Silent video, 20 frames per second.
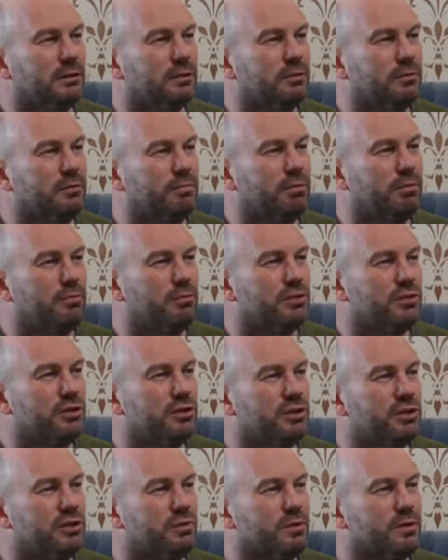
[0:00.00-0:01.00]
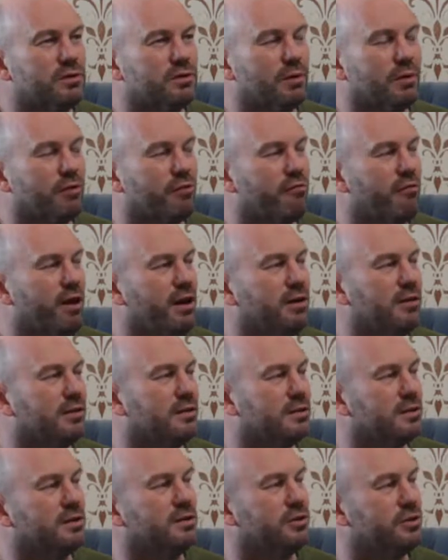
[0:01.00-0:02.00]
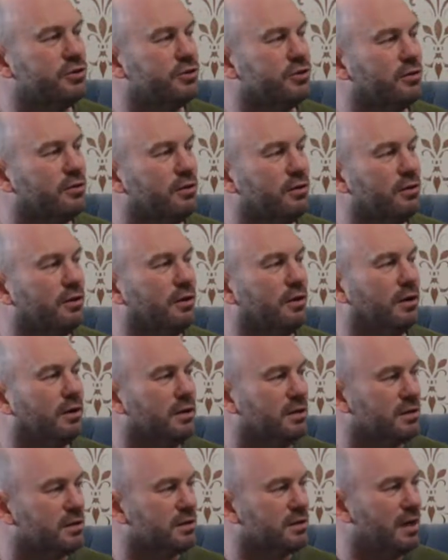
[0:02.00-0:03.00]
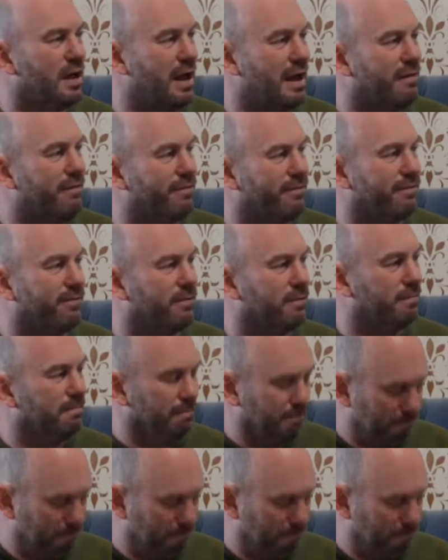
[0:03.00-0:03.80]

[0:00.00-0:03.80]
don't want to put much into it. So I created a t-shirt and it's F,